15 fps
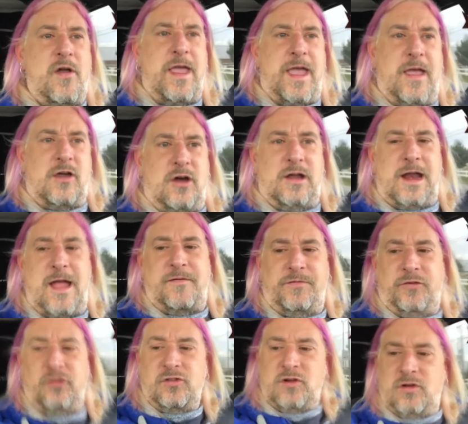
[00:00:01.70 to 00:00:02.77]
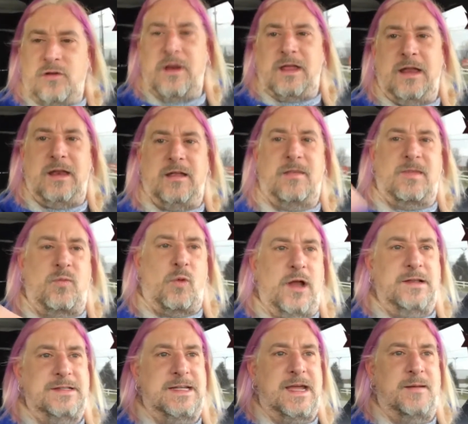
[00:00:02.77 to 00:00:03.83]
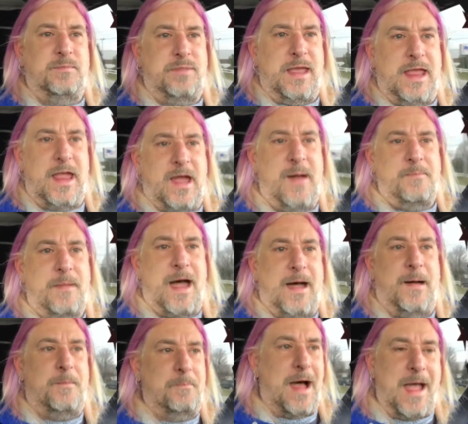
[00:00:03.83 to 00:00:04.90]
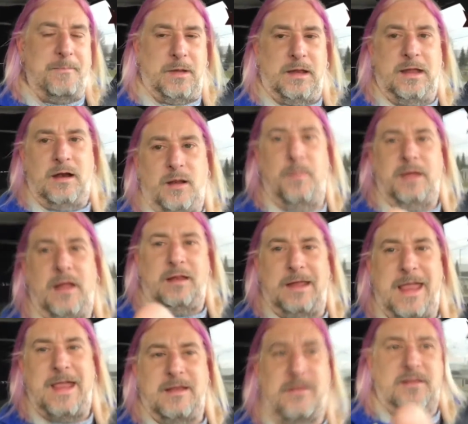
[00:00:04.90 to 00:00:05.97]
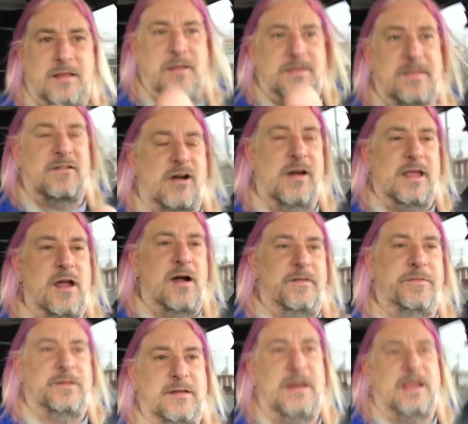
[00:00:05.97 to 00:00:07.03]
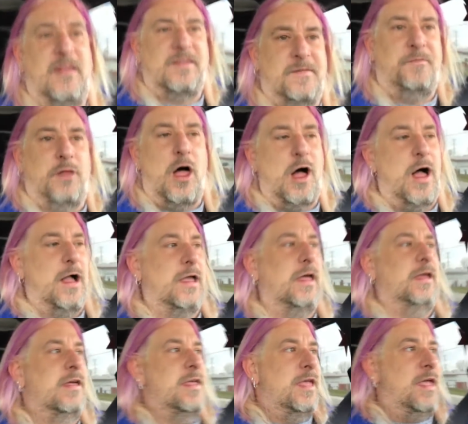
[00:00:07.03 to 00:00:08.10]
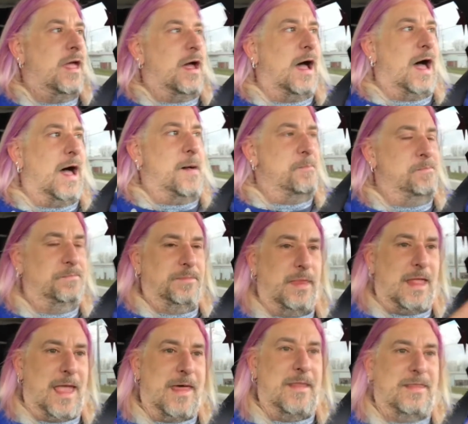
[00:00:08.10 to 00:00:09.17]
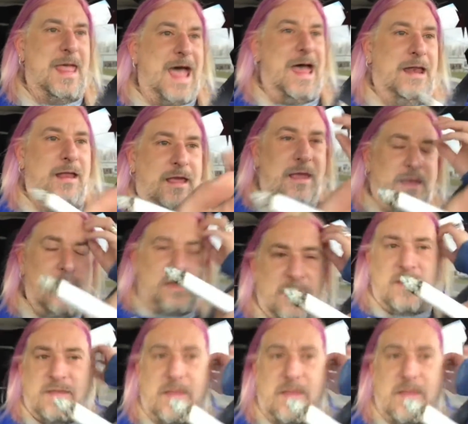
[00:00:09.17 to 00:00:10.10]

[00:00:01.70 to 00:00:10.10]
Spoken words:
Okay, good afternoon. It is 1:10 p.m. I'm a little bit late starting off today's vlog. And that is,